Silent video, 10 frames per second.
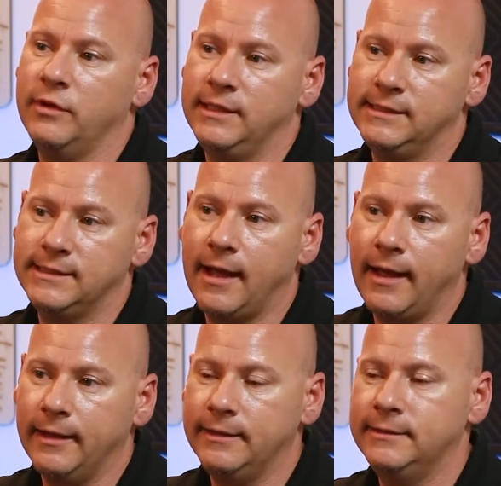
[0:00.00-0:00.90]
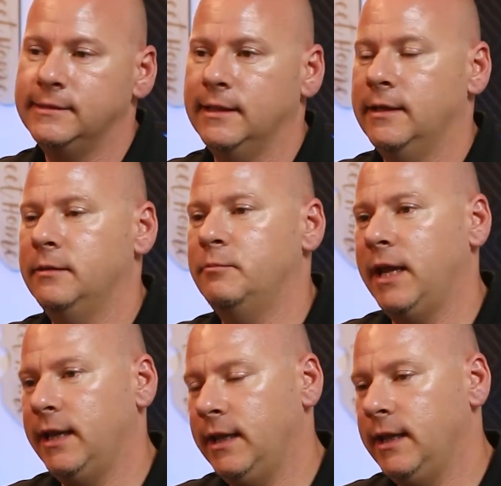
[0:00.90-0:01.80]
D signs and
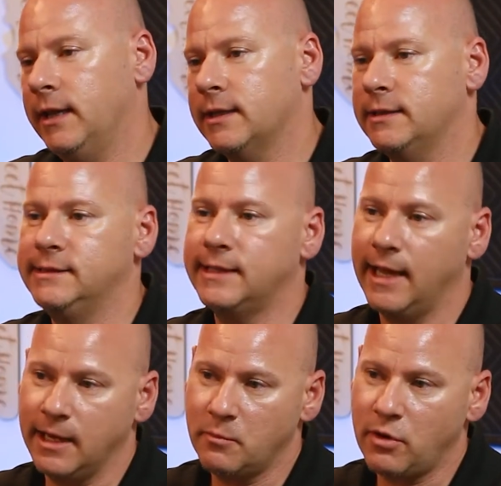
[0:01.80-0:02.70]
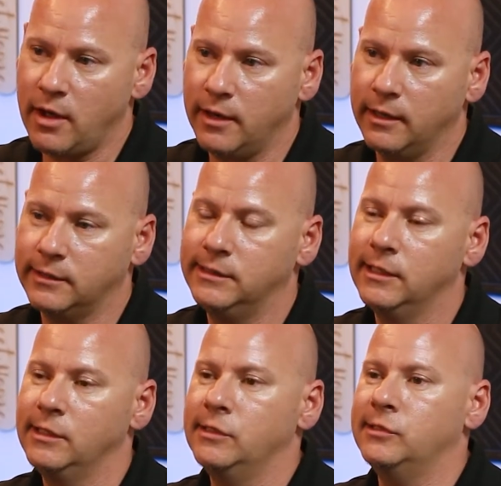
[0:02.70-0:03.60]
painting and staining products.
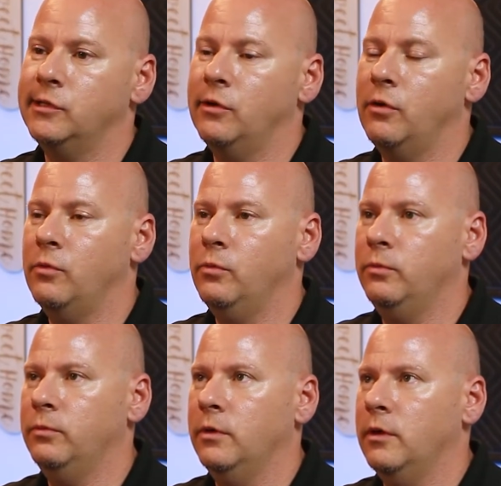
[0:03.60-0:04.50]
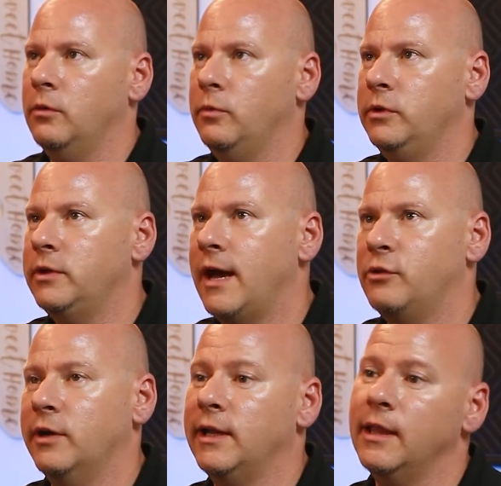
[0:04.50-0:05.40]
So we're not
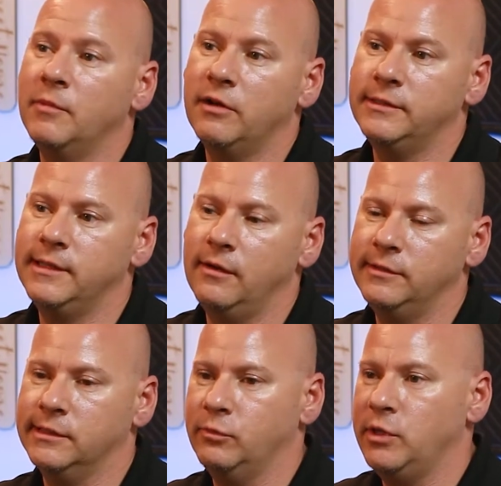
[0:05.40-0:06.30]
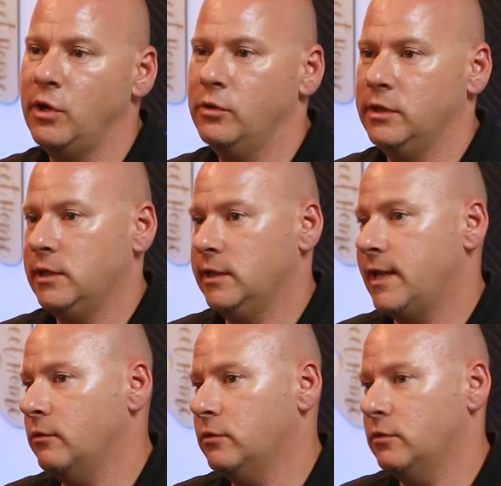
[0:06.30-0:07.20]
trying to limit ourselves because we know in the
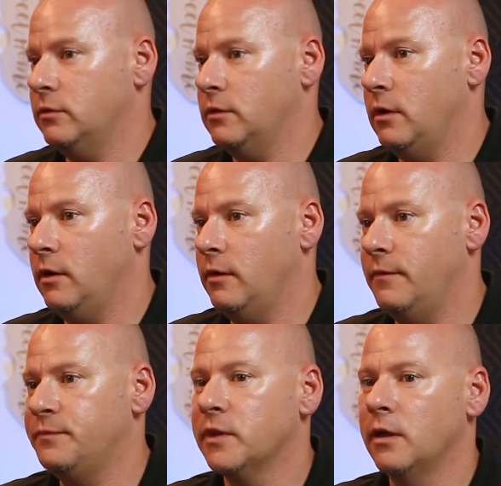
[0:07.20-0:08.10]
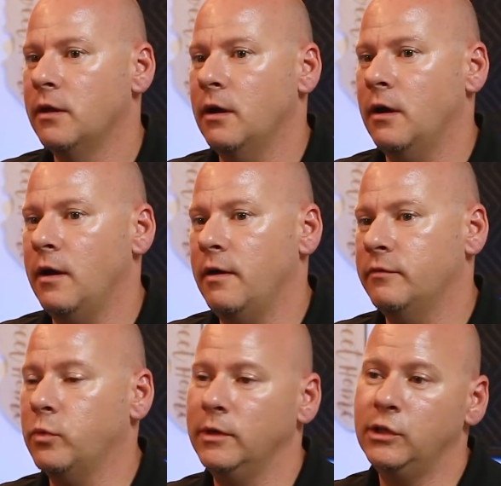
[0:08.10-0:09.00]
downturn of, of
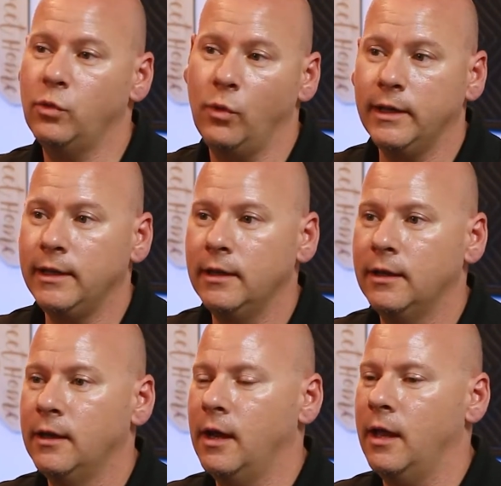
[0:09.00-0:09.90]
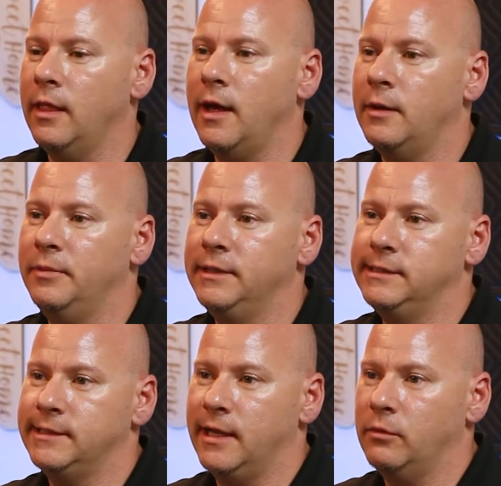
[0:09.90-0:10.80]
2020, a lot of places
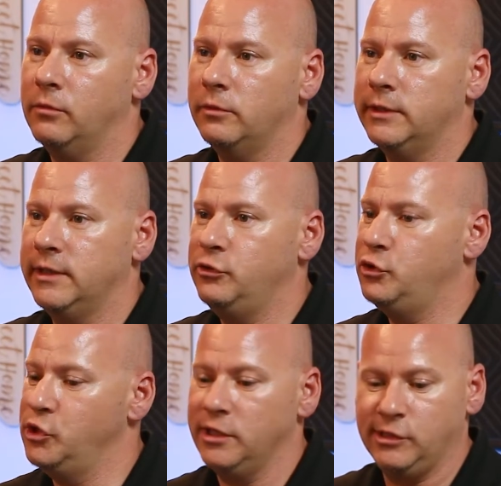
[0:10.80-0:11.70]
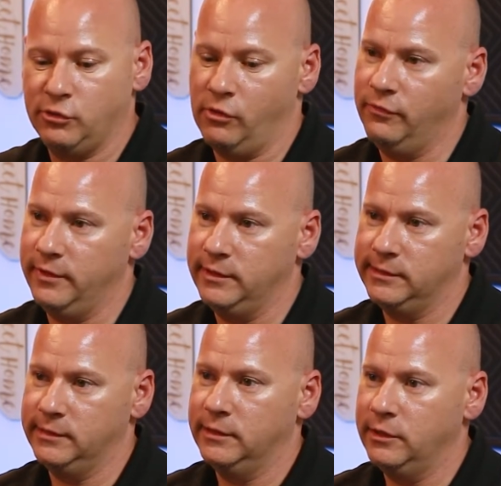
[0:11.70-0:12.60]
that were did just trophies,
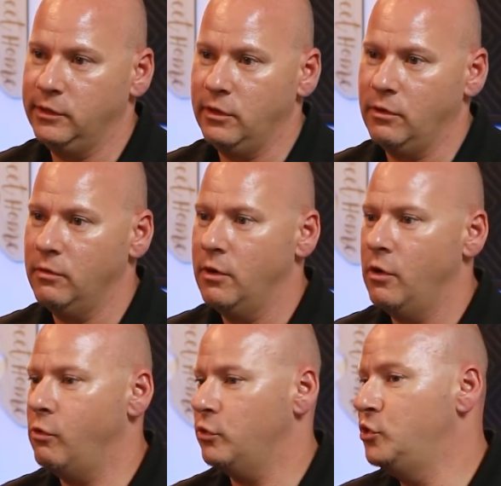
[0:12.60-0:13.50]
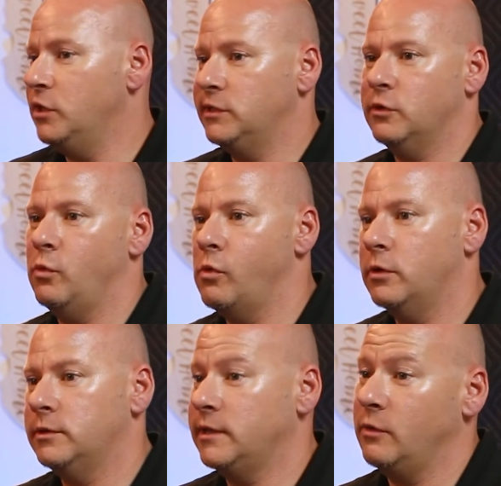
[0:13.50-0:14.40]
you know, or yeah. just
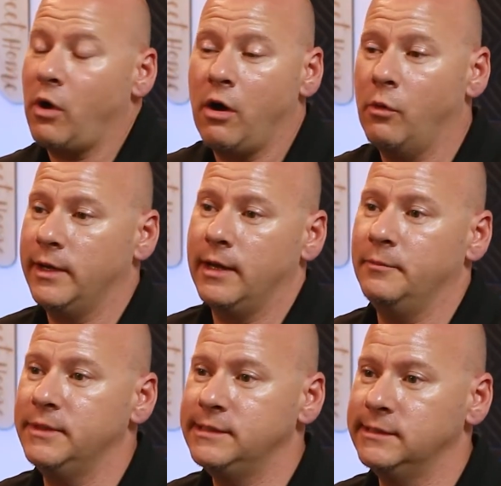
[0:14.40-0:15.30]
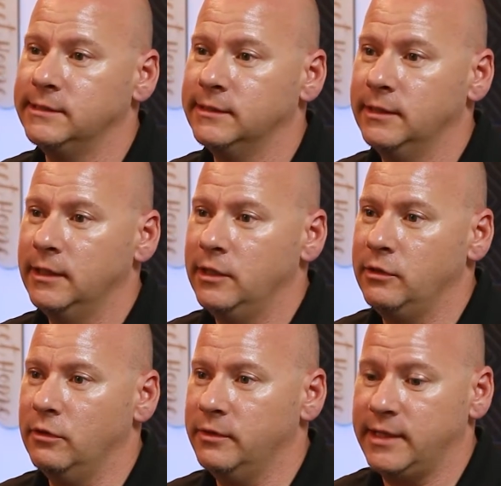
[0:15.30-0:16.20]
awards. They all went out of business. You
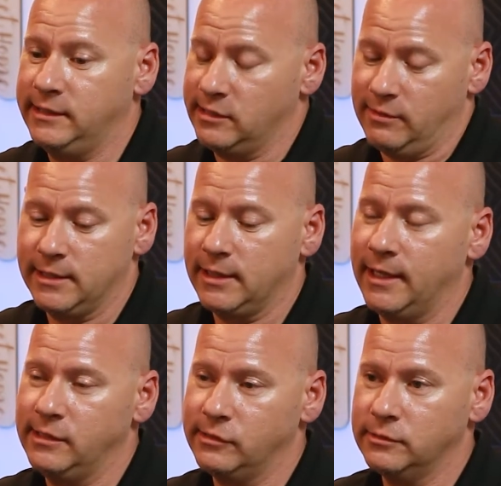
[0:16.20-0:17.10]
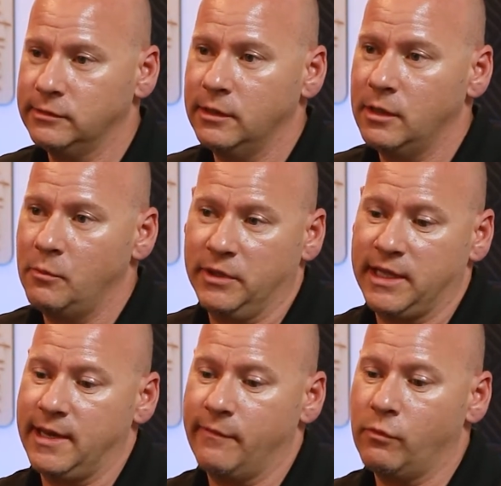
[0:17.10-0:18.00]
know, they still had the laser, yeah. but they
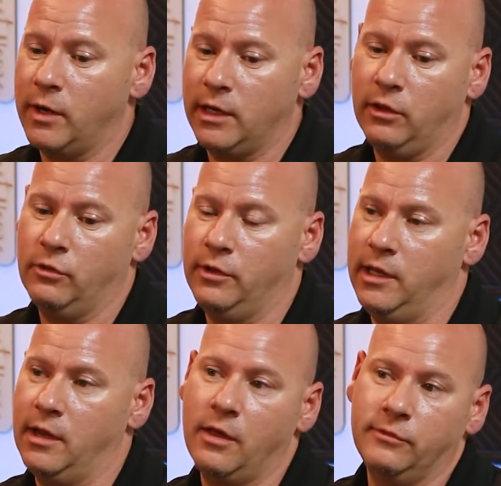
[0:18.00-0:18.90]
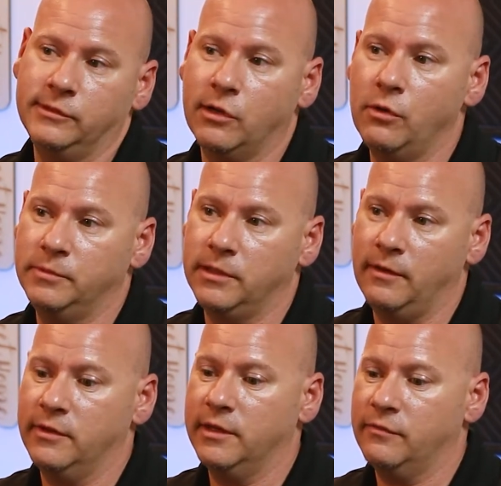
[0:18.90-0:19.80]
never wanted to learn the other scopes of
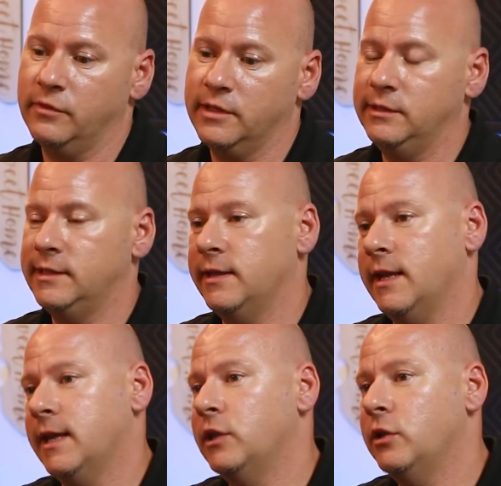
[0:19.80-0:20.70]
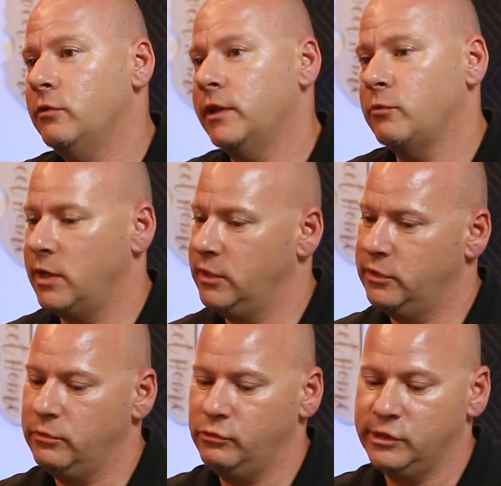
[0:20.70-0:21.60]
the mm. different things that they could do. They wanted to
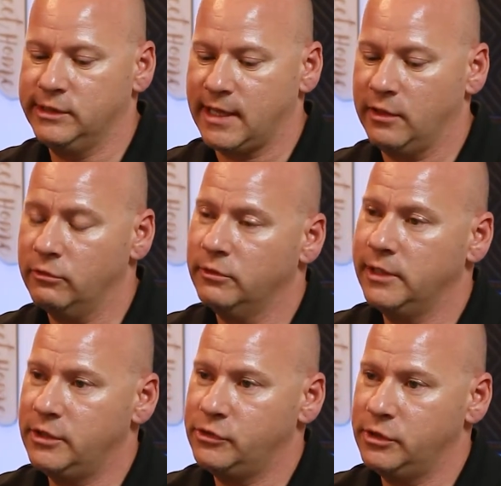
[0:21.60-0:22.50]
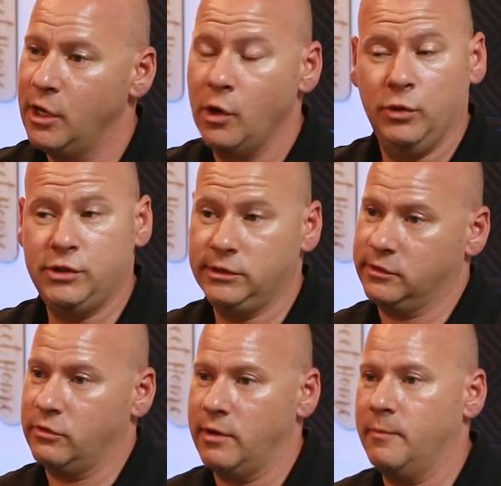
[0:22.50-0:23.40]
do just that little niche, which is,
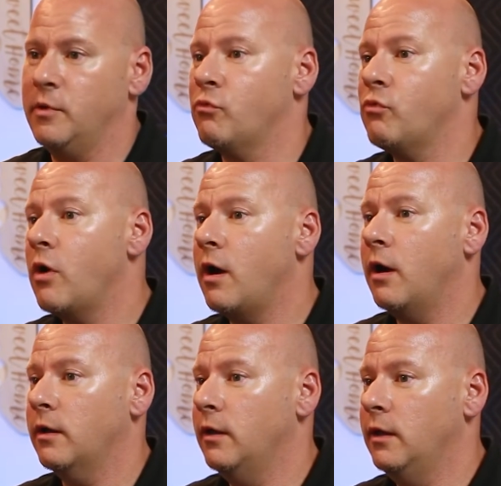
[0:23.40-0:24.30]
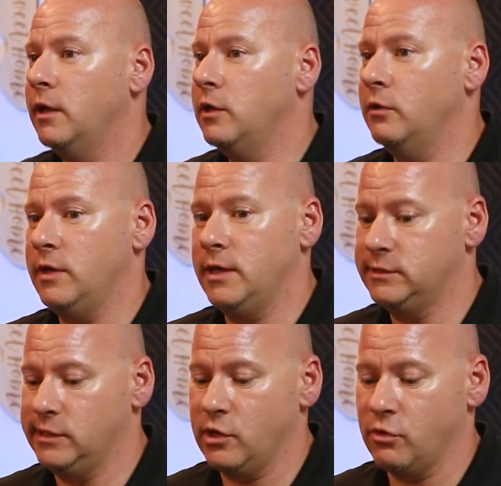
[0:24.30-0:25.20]
don't get me wrong, you know, it's
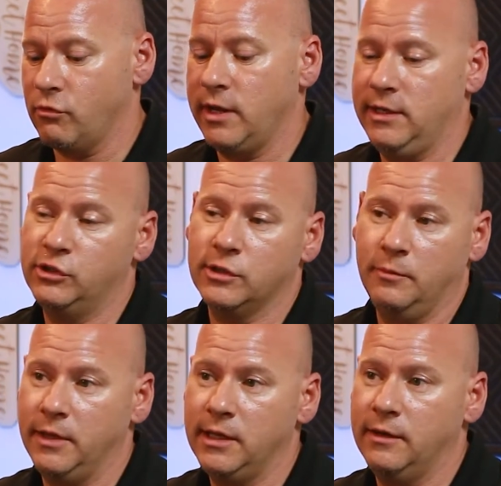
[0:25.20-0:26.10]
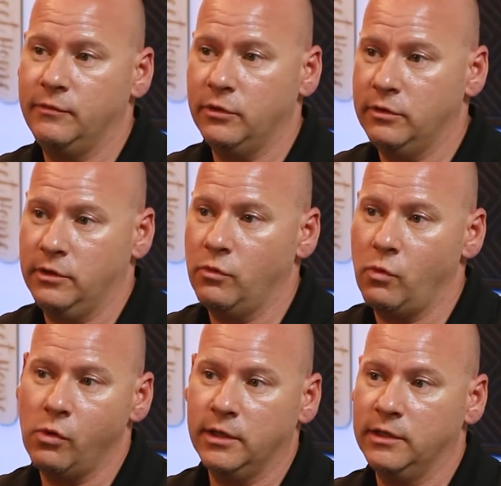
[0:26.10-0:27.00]
a great niche to be in if you're in the
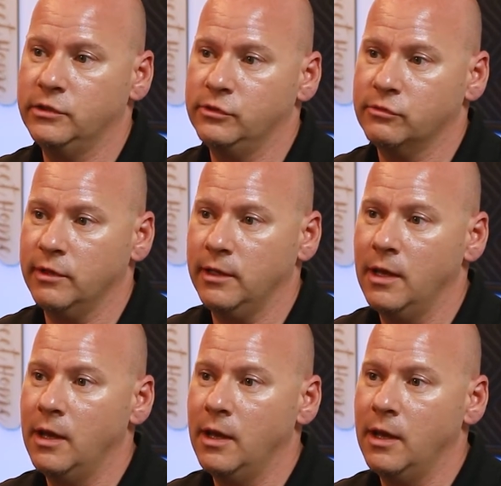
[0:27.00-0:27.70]
award industry.